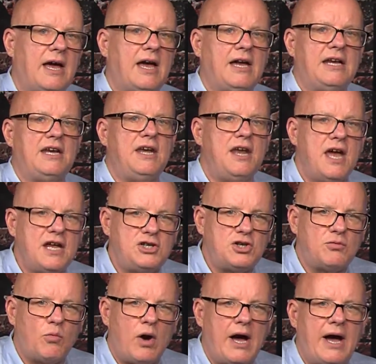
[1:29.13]
a
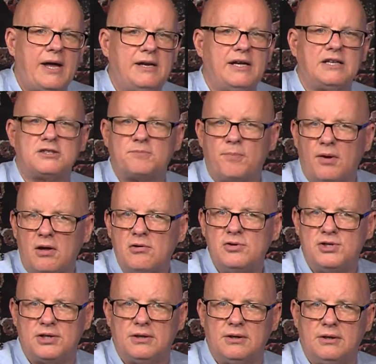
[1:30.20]
nationwide
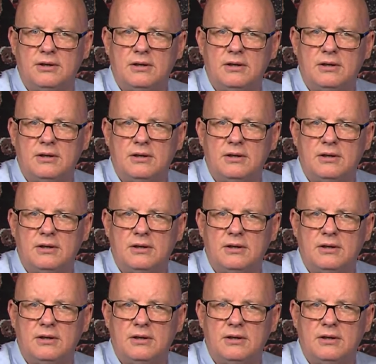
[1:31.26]
explosion